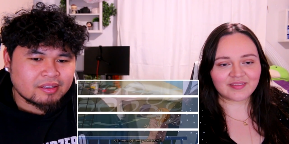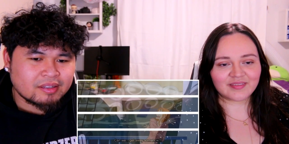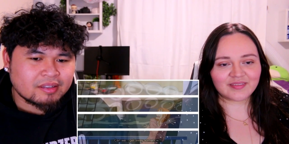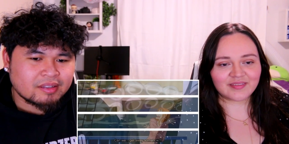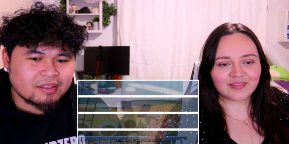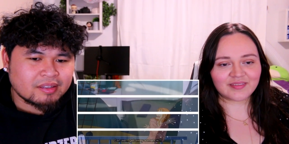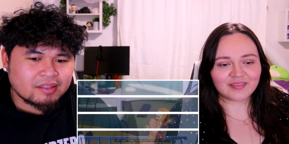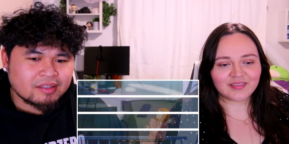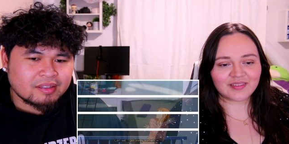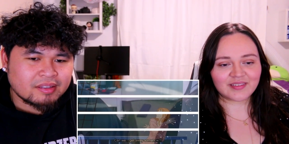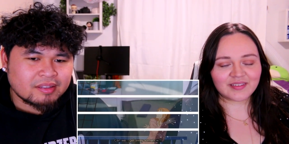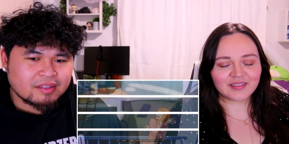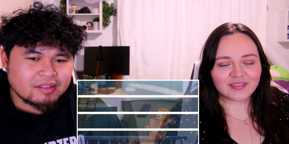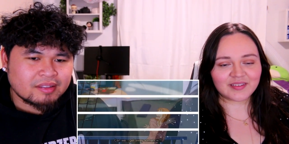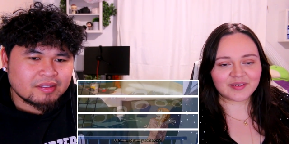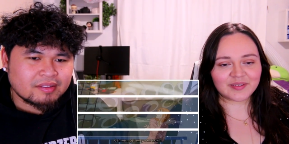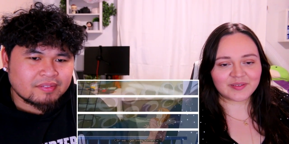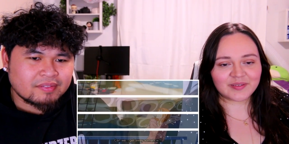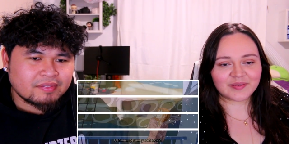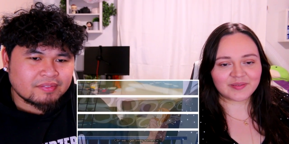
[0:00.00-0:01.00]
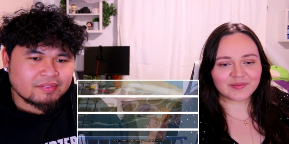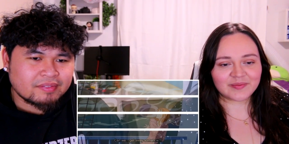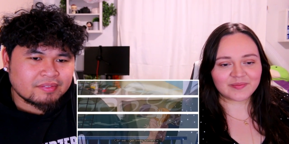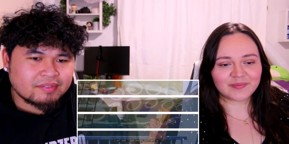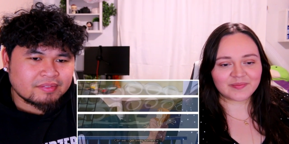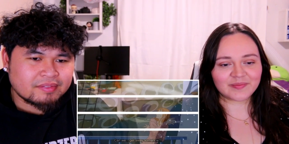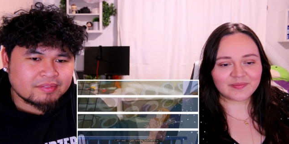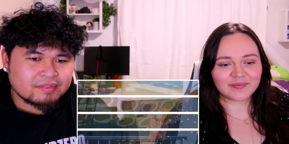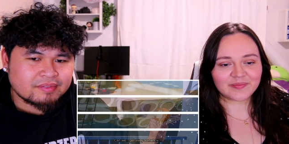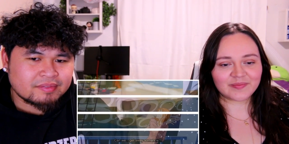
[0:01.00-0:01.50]

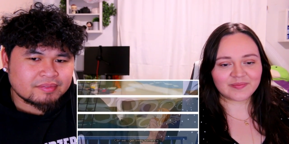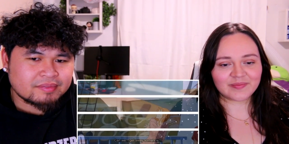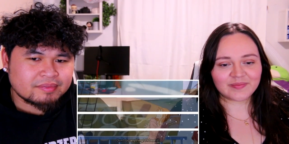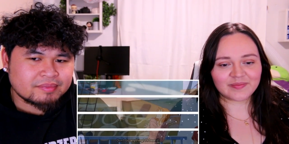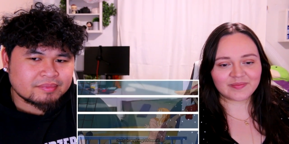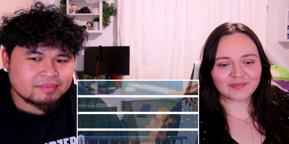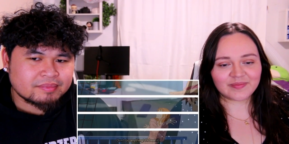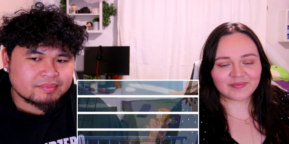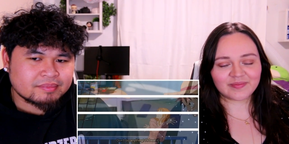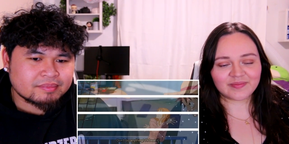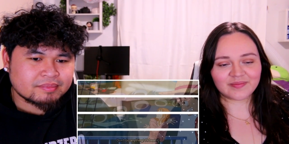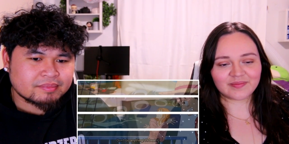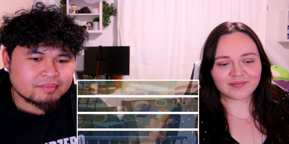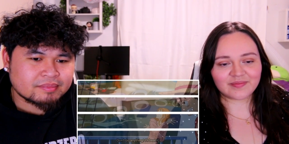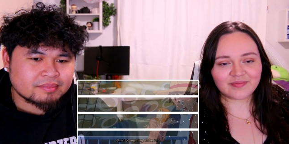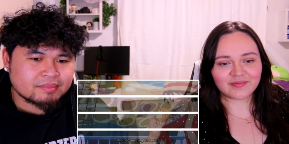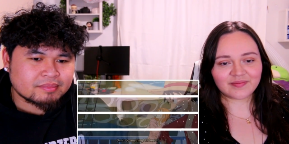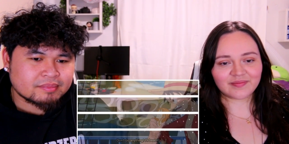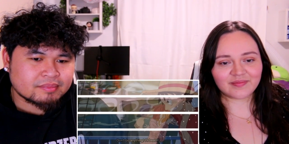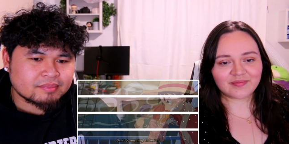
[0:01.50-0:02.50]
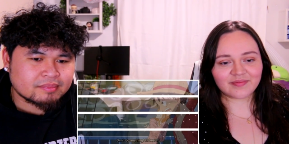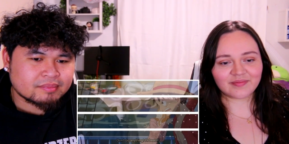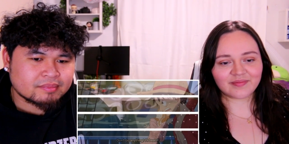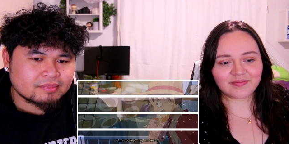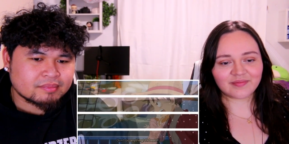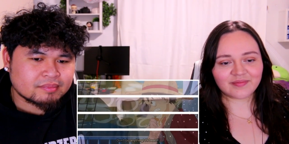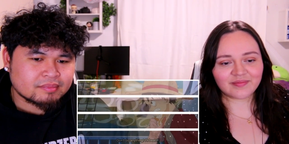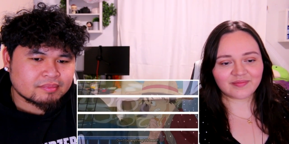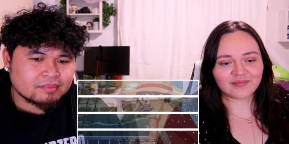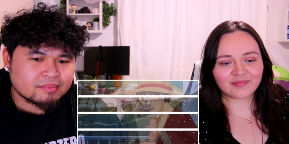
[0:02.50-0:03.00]

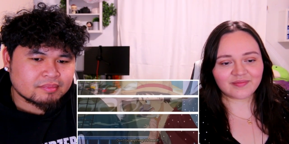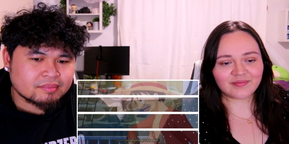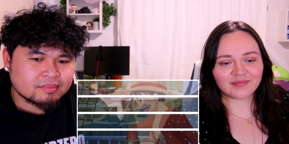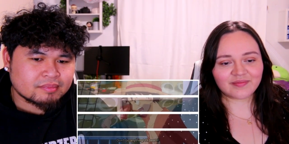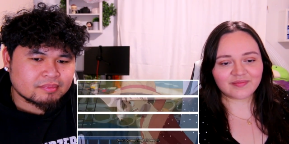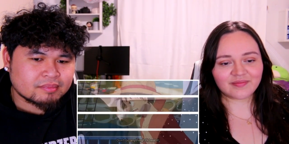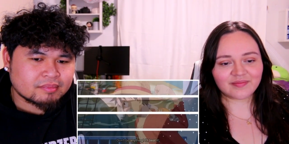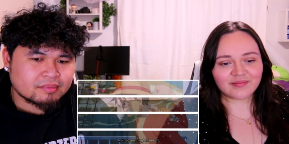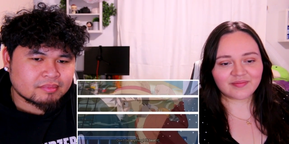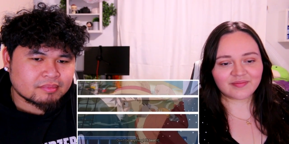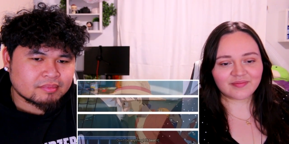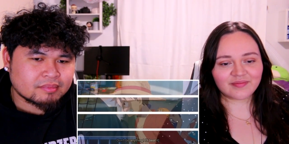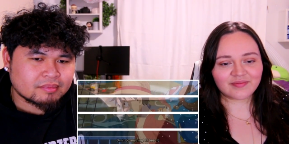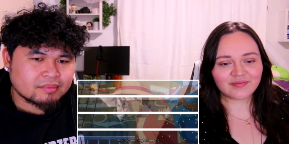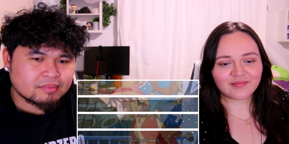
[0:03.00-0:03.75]
[no speech]